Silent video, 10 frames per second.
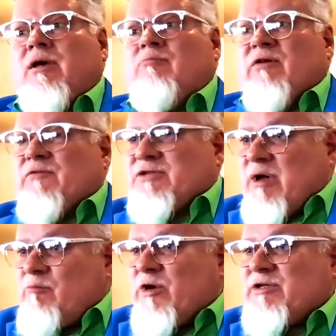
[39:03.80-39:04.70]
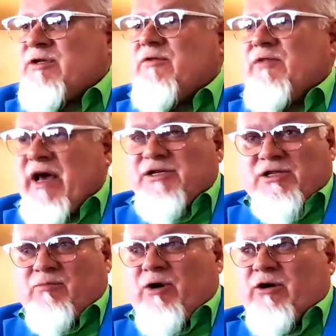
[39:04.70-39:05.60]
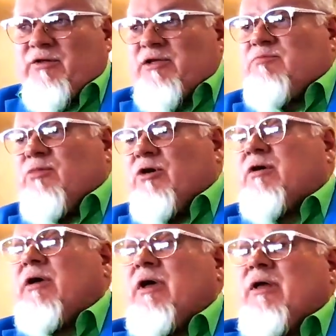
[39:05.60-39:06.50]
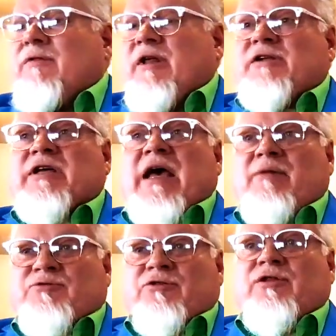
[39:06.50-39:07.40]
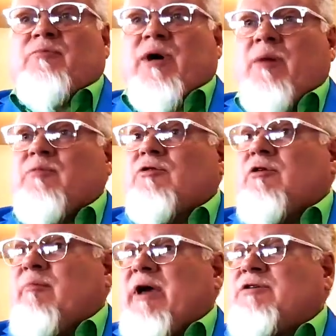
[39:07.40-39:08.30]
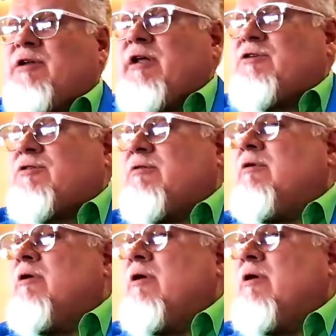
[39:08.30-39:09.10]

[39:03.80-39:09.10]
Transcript: But for some reason, that's the part of this book that has captured the popular imagination.